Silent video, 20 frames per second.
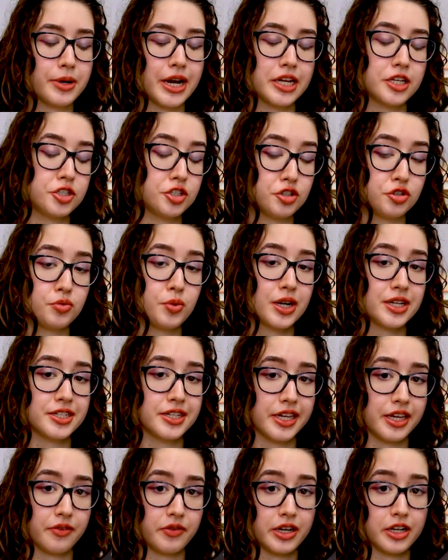but I do want
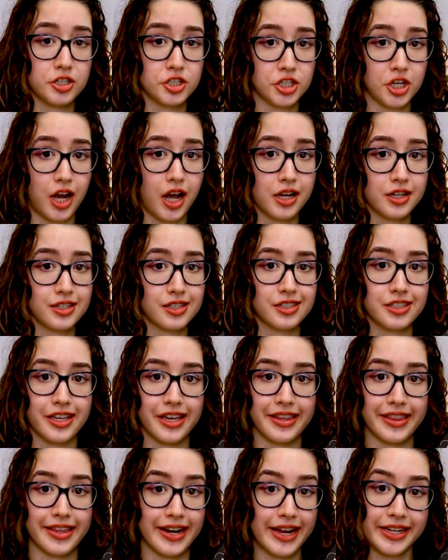to give it a shot to
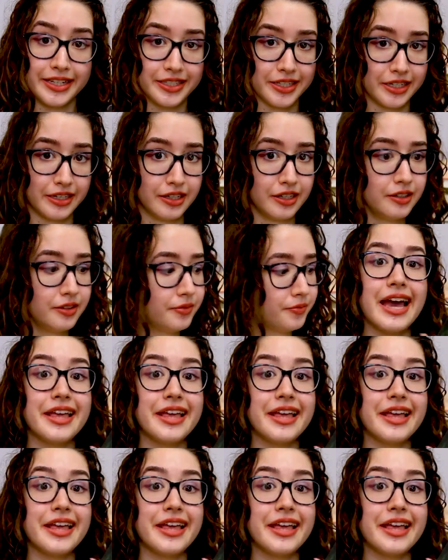say that I did.